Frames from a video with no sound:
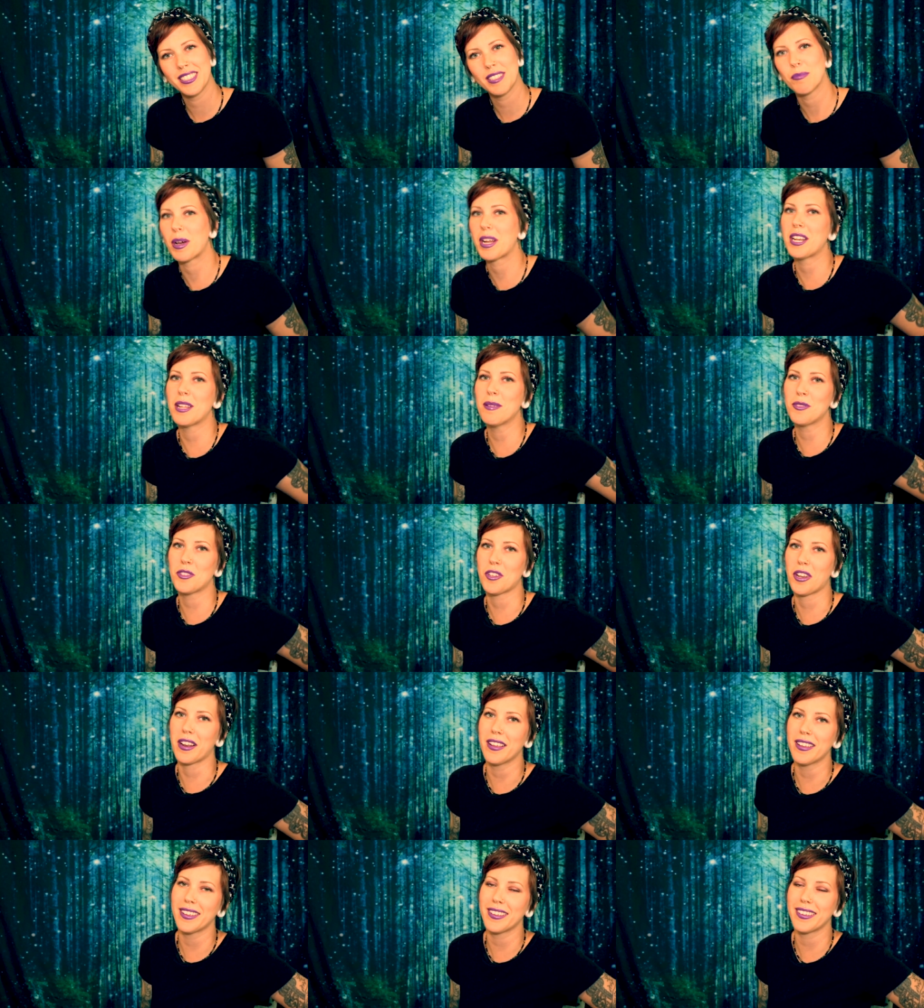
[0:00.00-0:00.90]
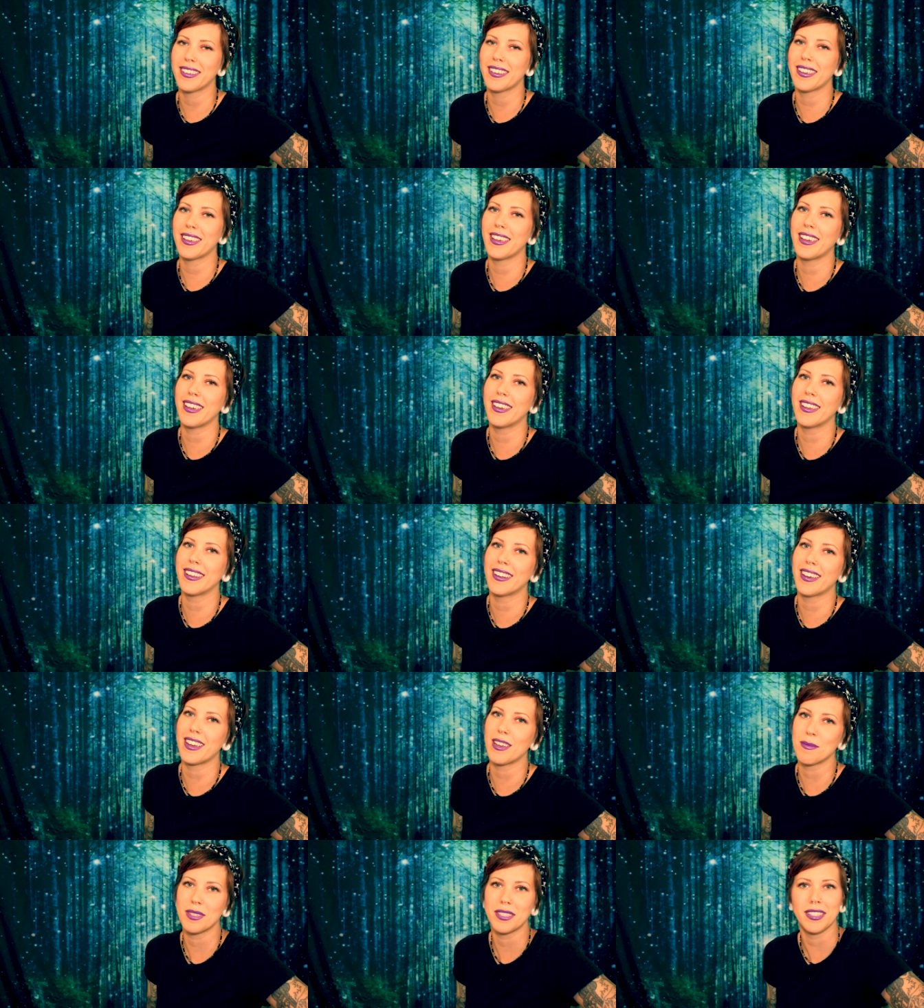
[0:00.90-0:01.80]
My name's Jenna, and
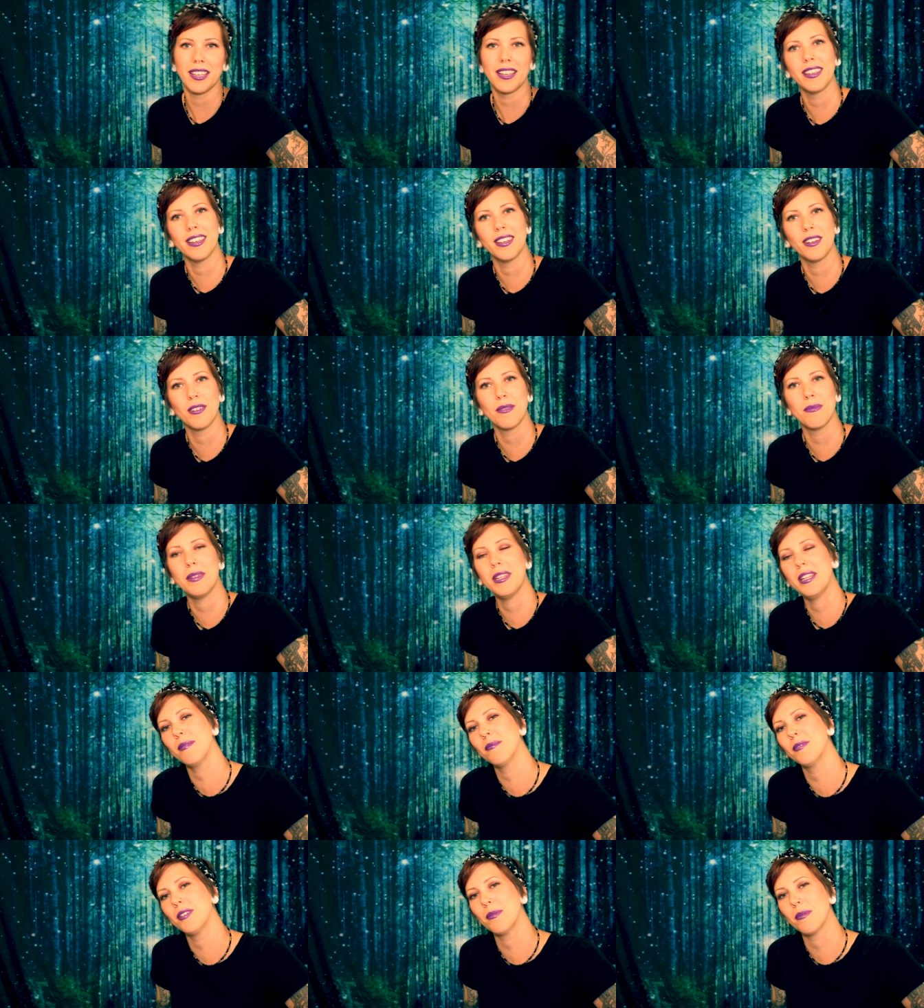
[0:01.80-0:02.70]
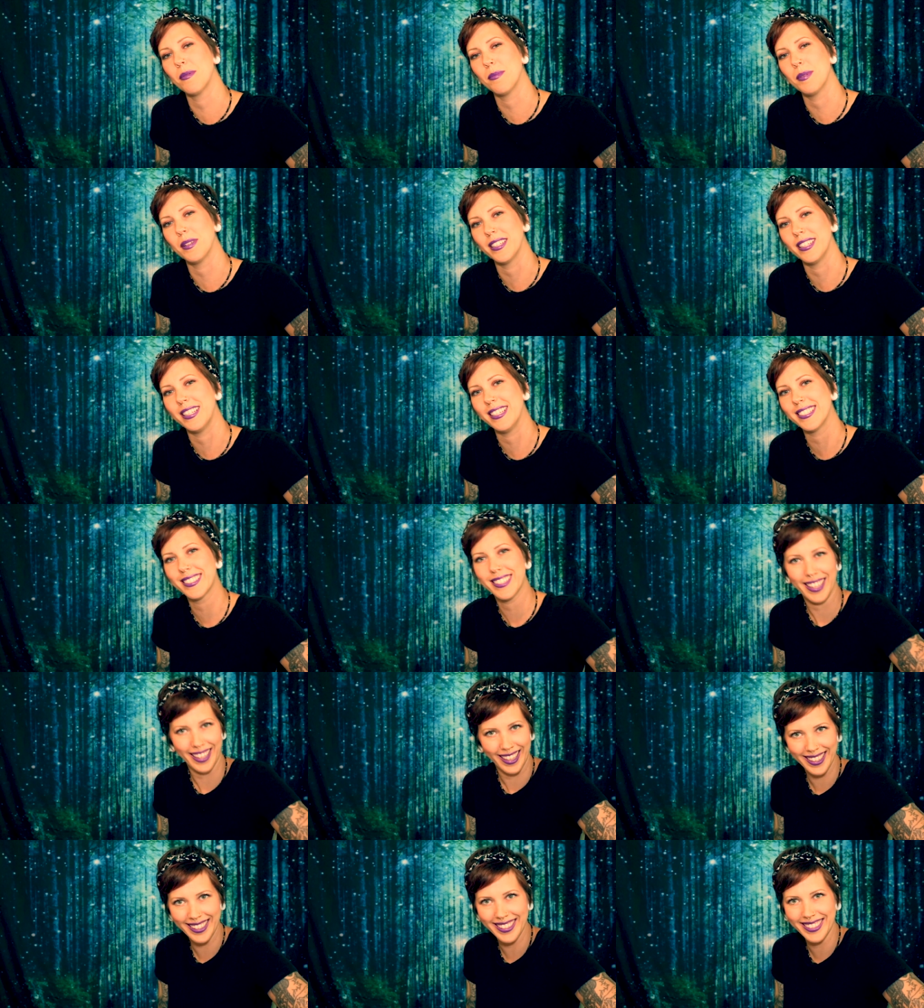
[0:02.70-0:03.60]
I'm a psychic with mediumship abilities.
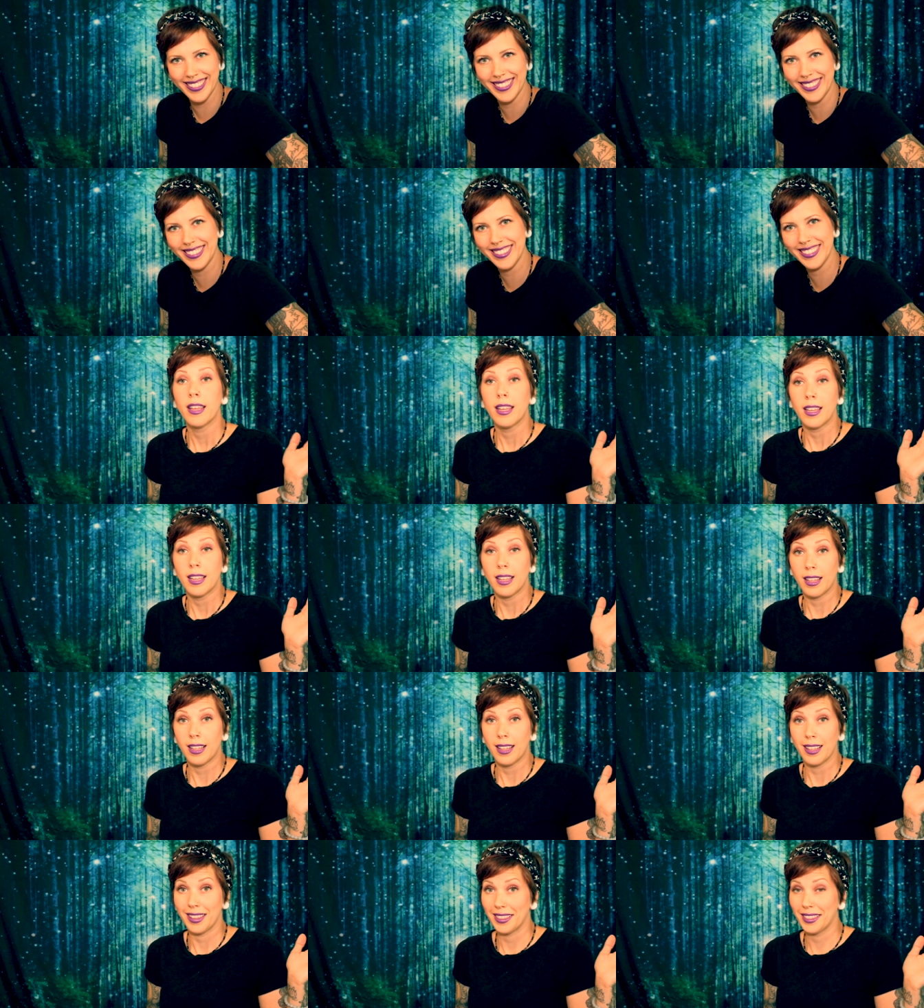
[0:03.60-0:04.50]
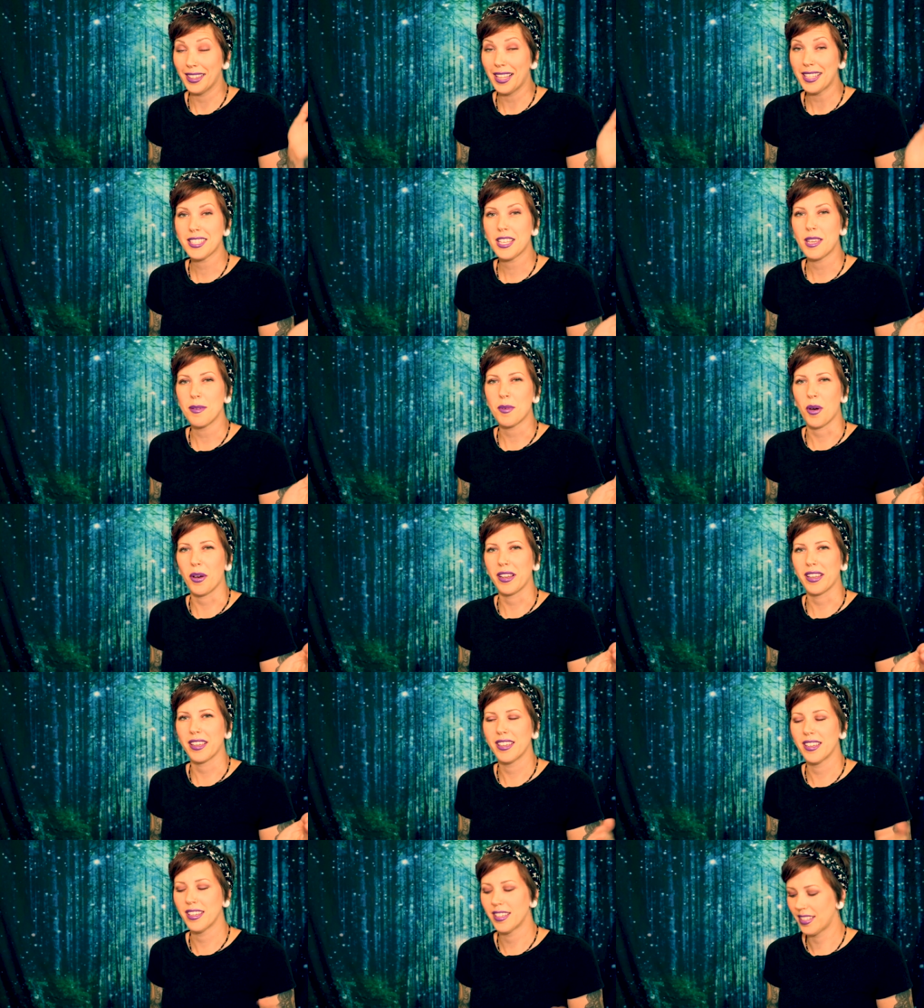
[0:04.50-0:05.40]
Let's keep going.